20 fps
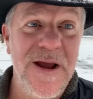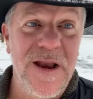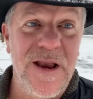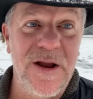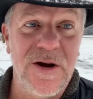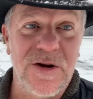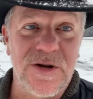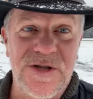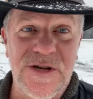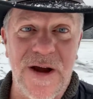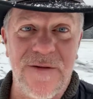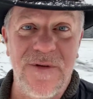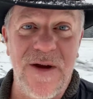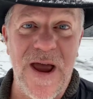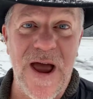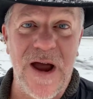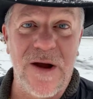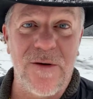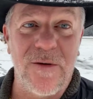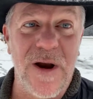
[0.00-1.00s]
Little Chevy
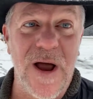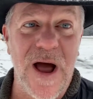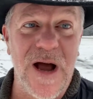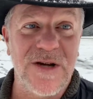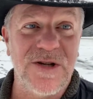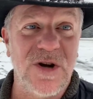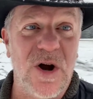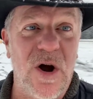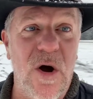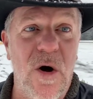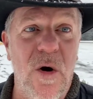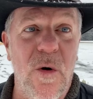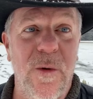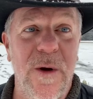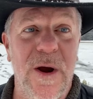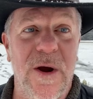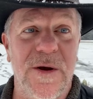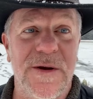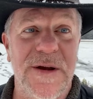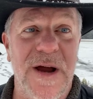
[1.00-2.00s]
Equinox,
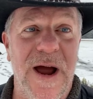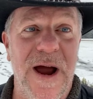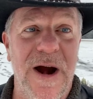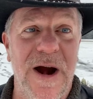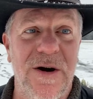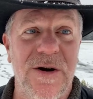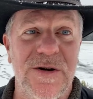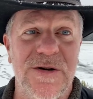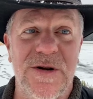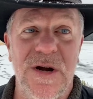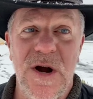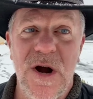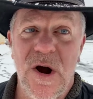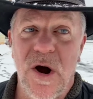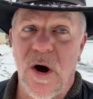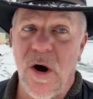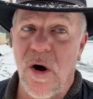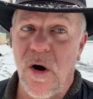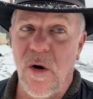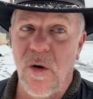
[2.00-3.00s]
all-wheel tires,
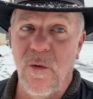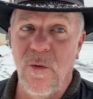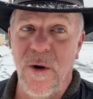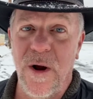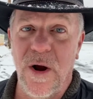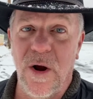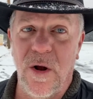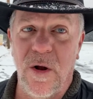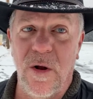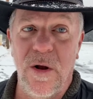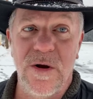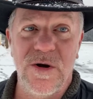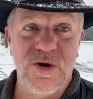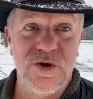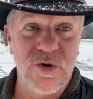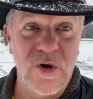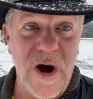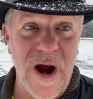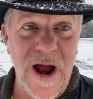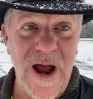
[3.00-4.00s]
all-wheel
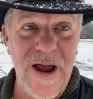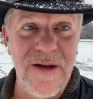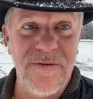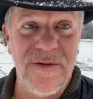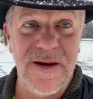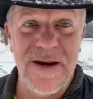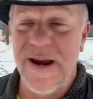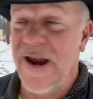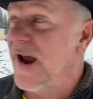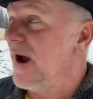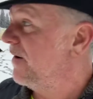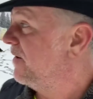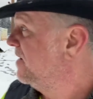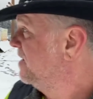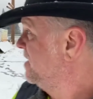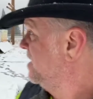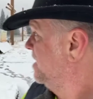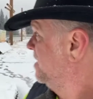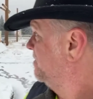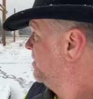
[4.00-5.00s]
drive. And yeah,
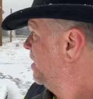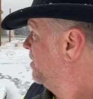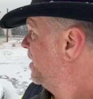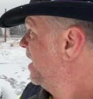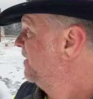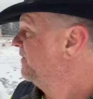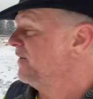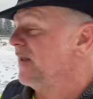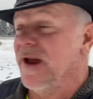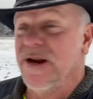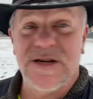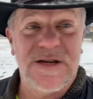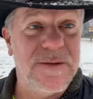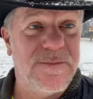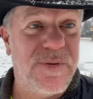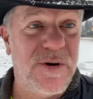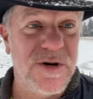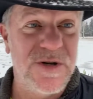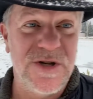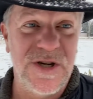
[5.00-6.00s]
my wife likes to
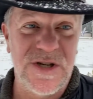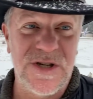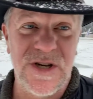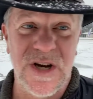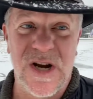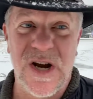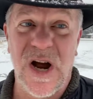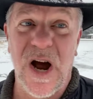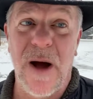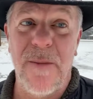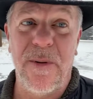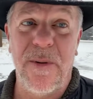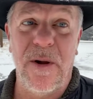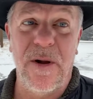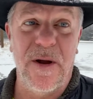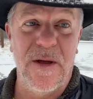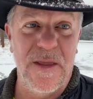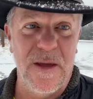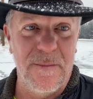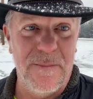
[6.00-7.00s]
put just a
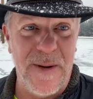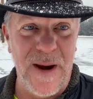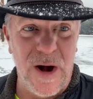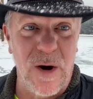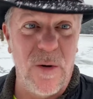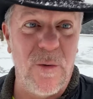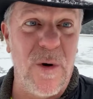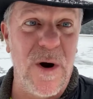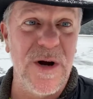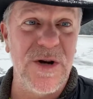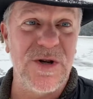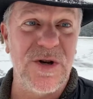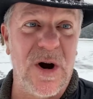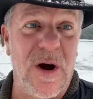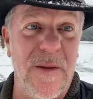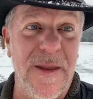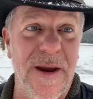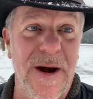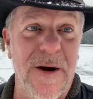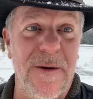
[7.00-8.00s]
couple of the bigger ones
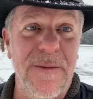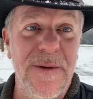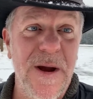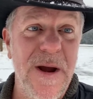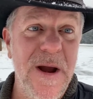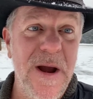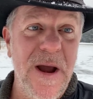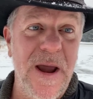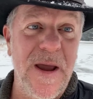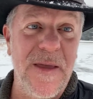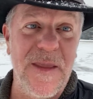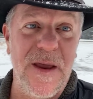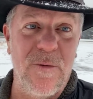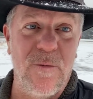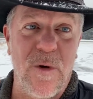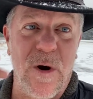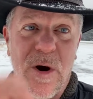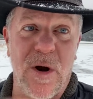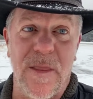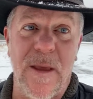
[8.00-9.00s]
on there and then
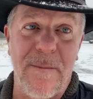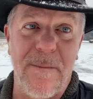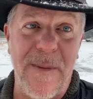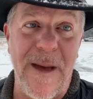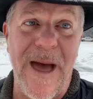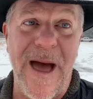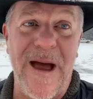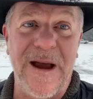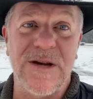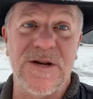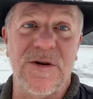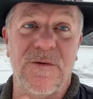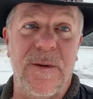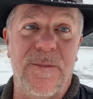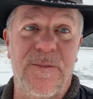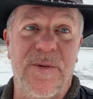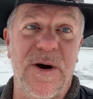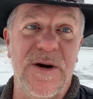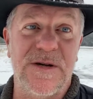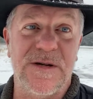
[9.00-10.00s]
one on the back so we
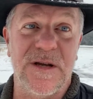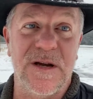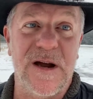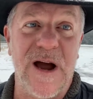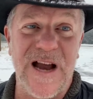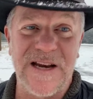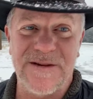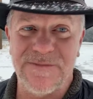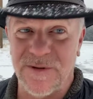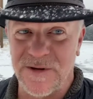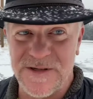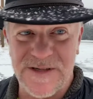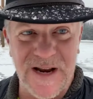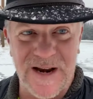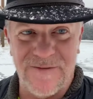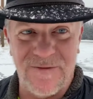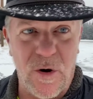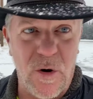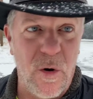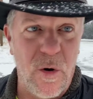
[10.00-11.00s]
preach the gospel instead
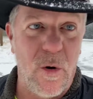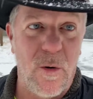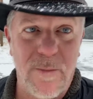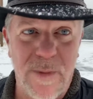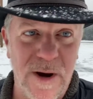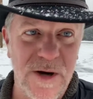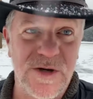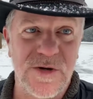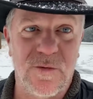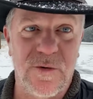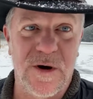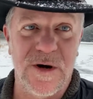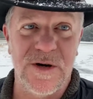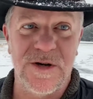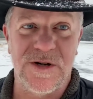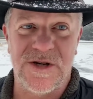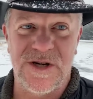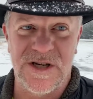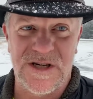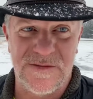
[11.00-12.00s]
of a whole bunch of
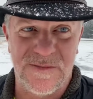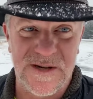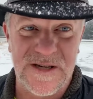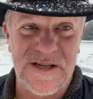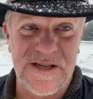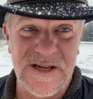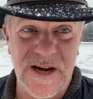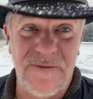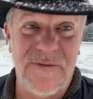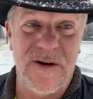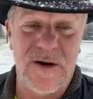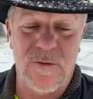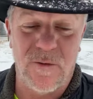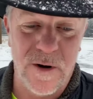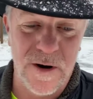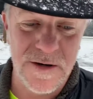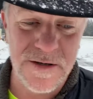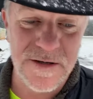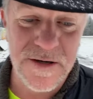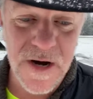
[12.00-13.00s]
ones, just specific
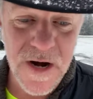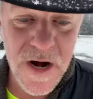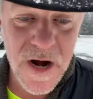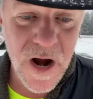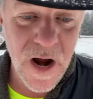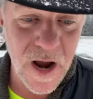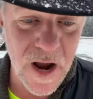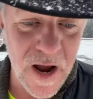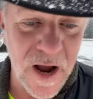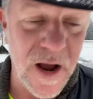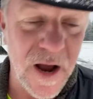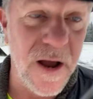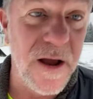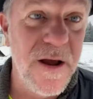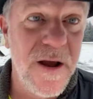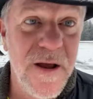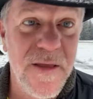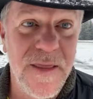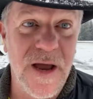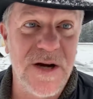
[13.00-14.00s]
ones
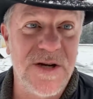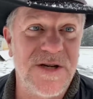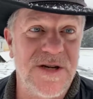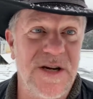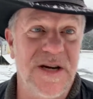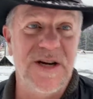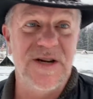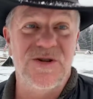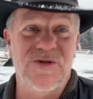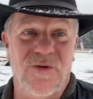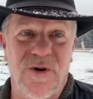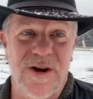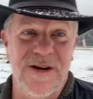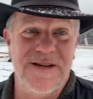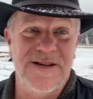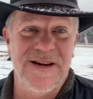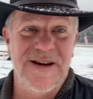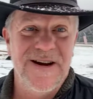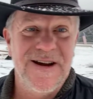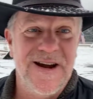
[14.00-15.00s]
that she
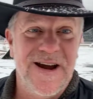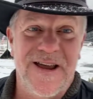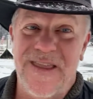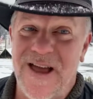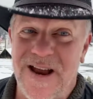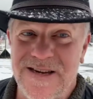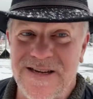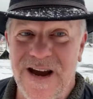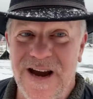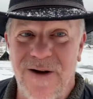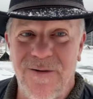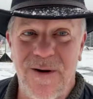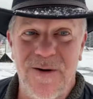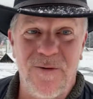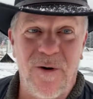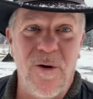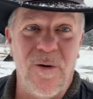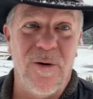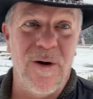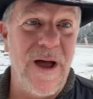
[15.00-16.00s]
enjoys. And that's how we
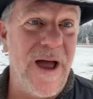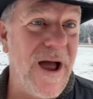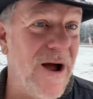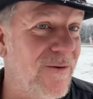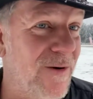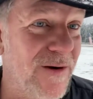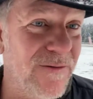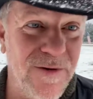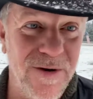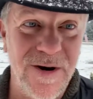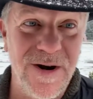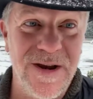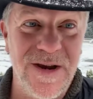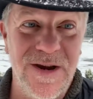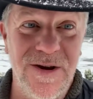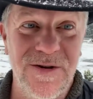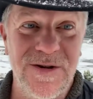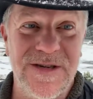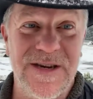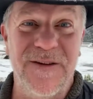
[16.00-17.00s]
roll, however
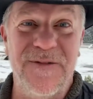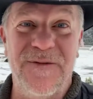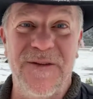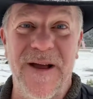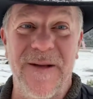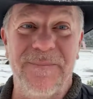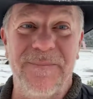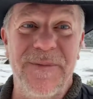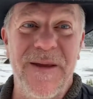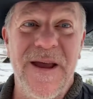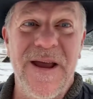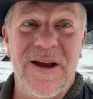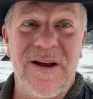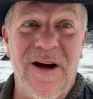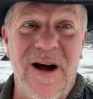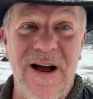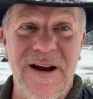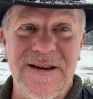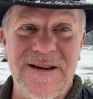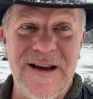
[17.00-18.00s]
you see fit.
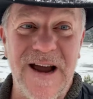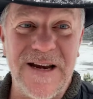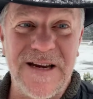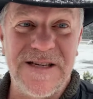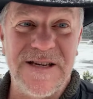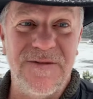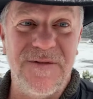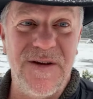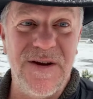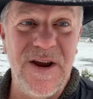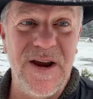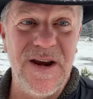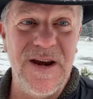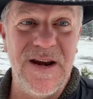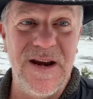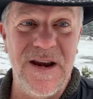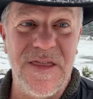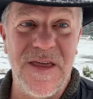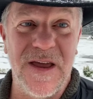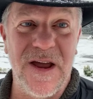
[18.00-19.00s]
Contact us if you need
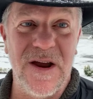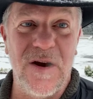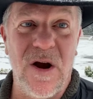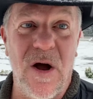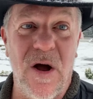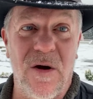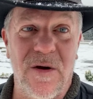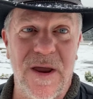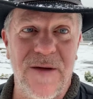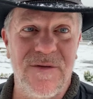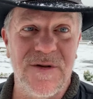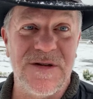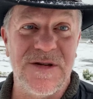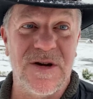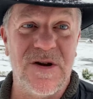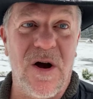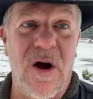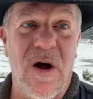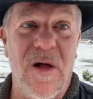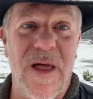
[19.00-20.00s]
anything at all. Give us
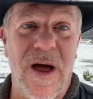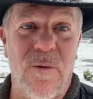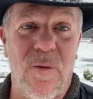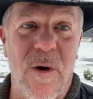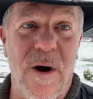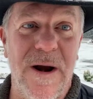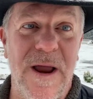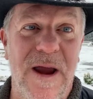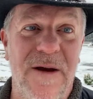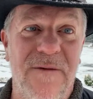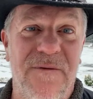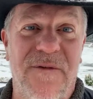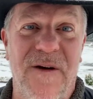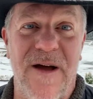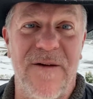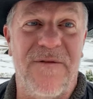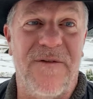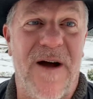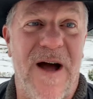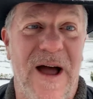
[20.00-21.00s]
a call at
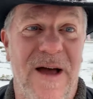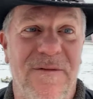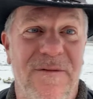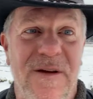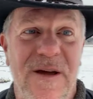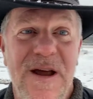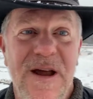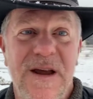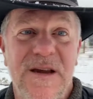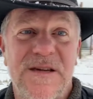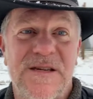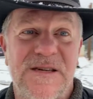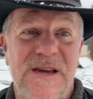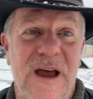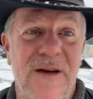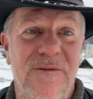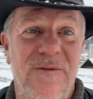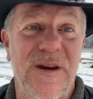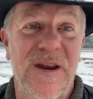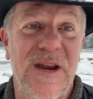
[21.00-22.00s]

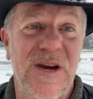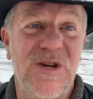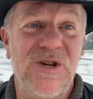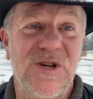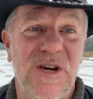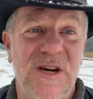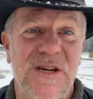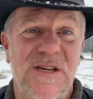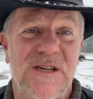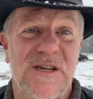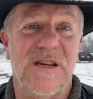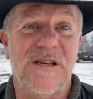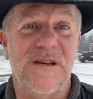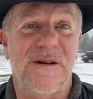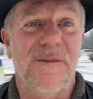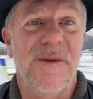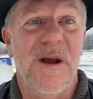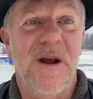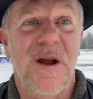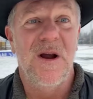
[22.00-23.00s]

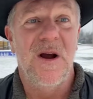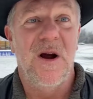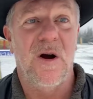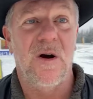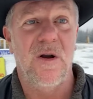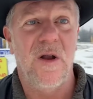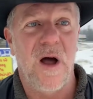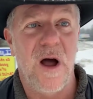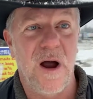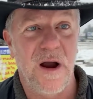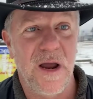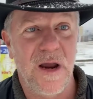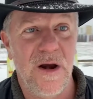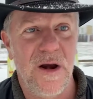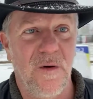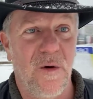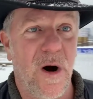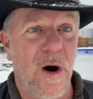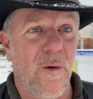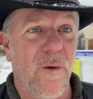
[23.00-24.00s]
1-855-70-JESUS or log
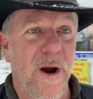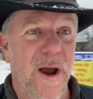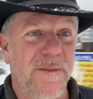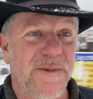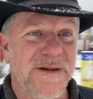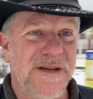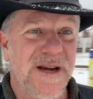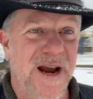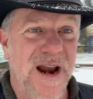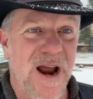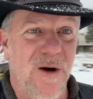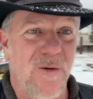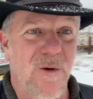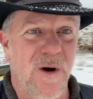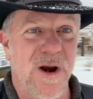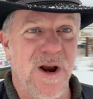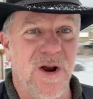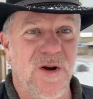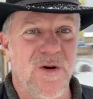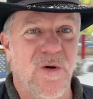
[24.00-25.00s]
into our website at
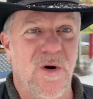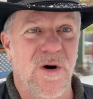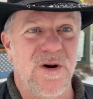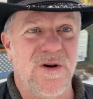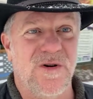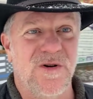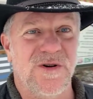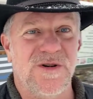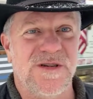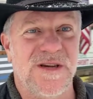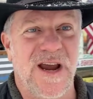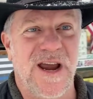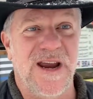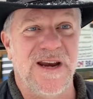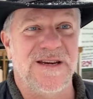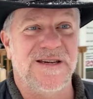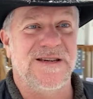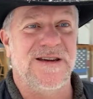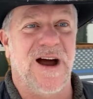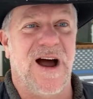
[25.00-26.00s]

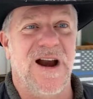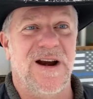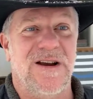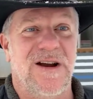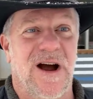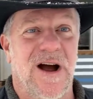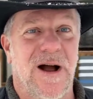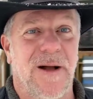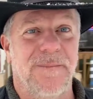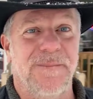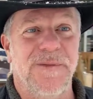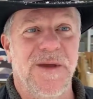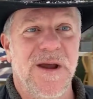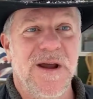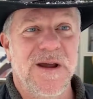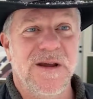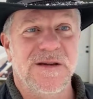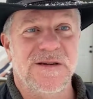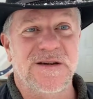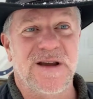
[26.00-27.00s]
oneaccordcrusades.com.
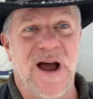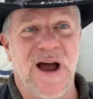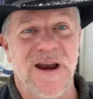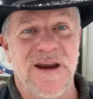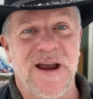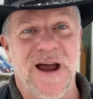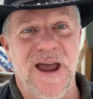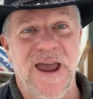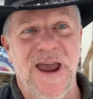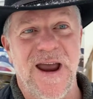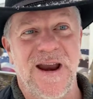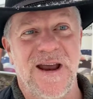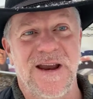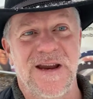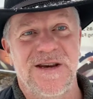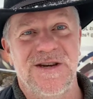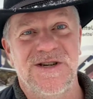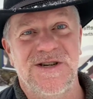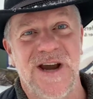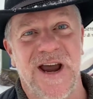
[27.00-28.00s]
Scott and Diana
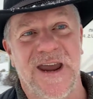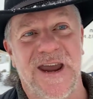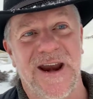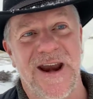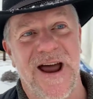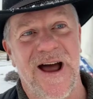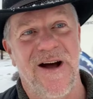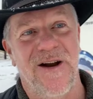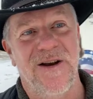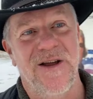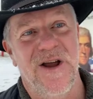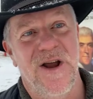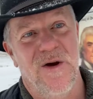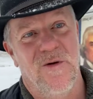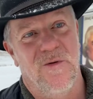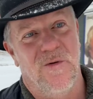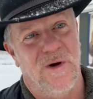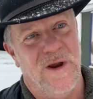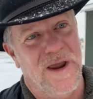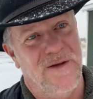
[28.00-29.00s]
checking out.
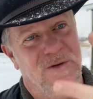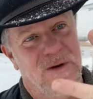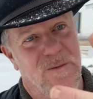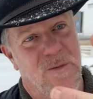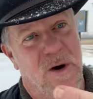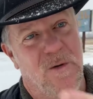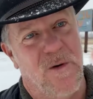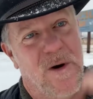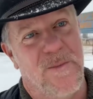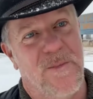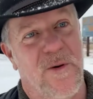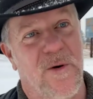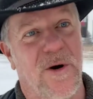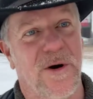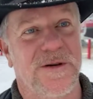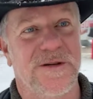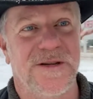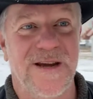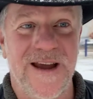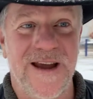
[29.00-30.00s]
We'll give you more
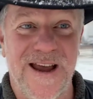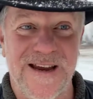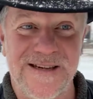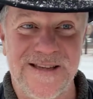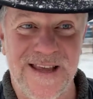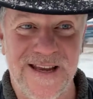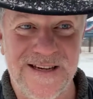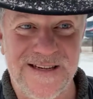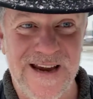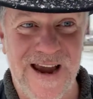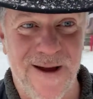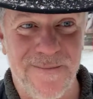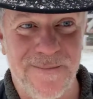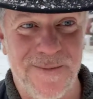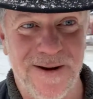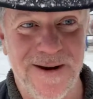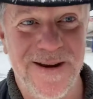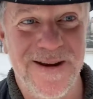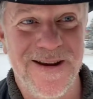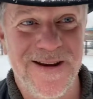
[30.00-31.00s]
reports as things
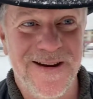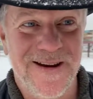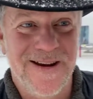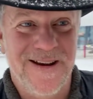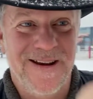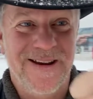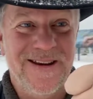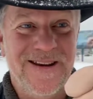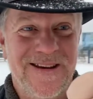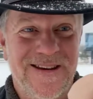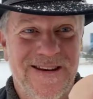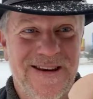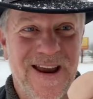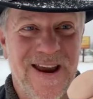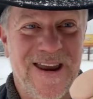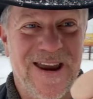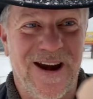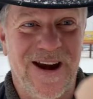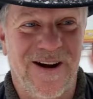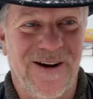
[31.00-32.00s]
happen.
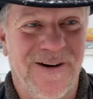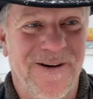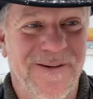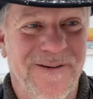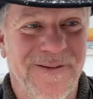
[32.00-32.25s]
Take care.